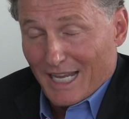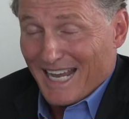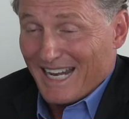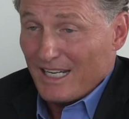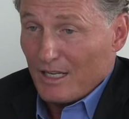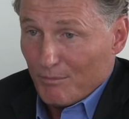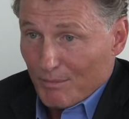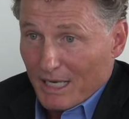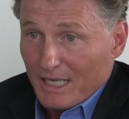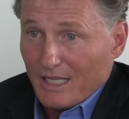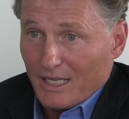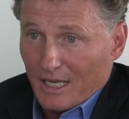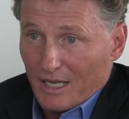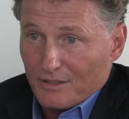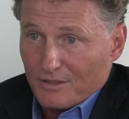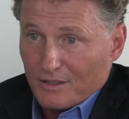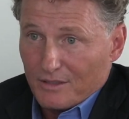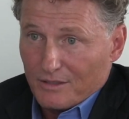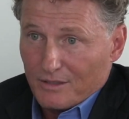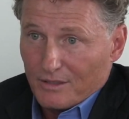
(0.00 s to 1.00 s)
And in many
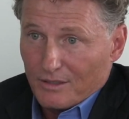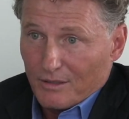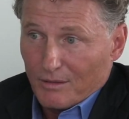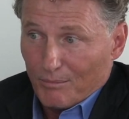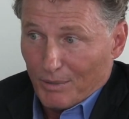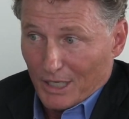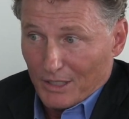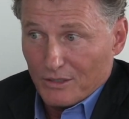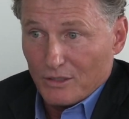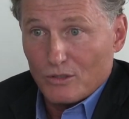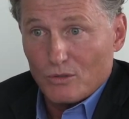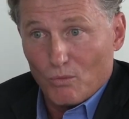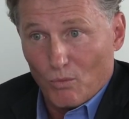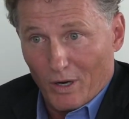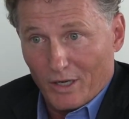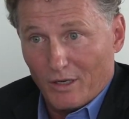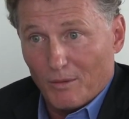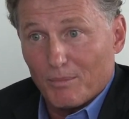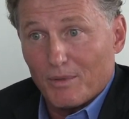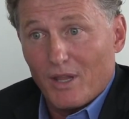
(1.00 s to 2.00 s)
cases, patients
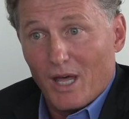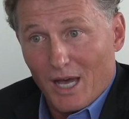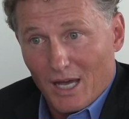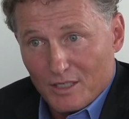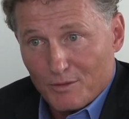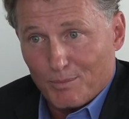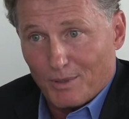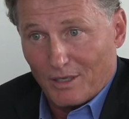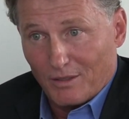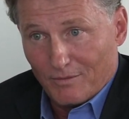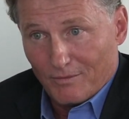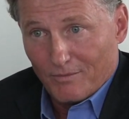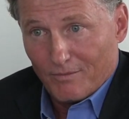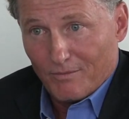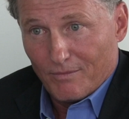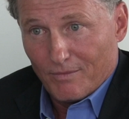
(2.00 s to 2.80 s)
wind up in the hospital